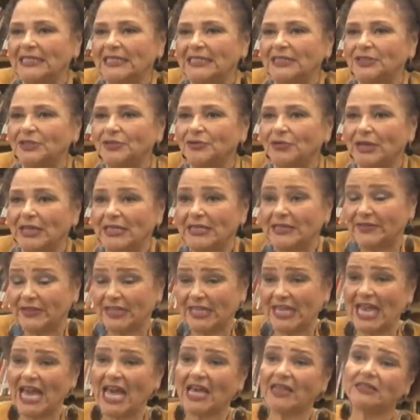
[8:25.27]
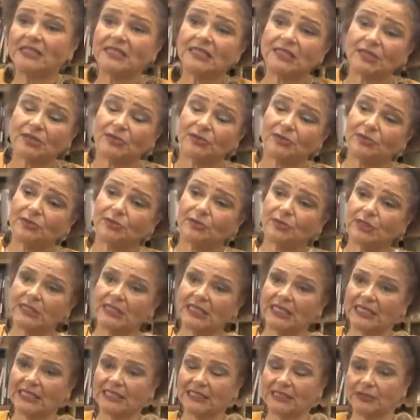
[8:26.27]
integrated the Catholic schools
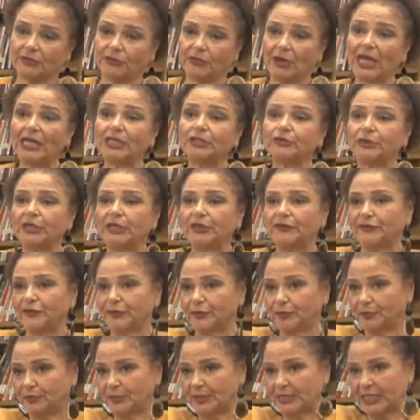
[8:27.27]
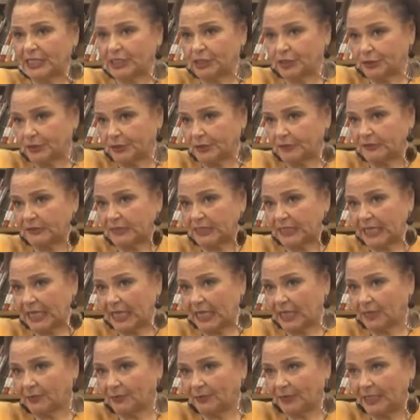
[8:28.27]
and graduated from St. Joseph's
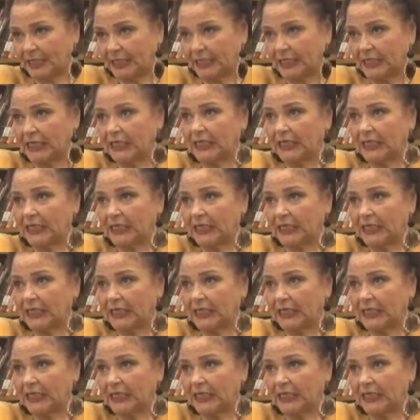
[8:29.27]
Academy.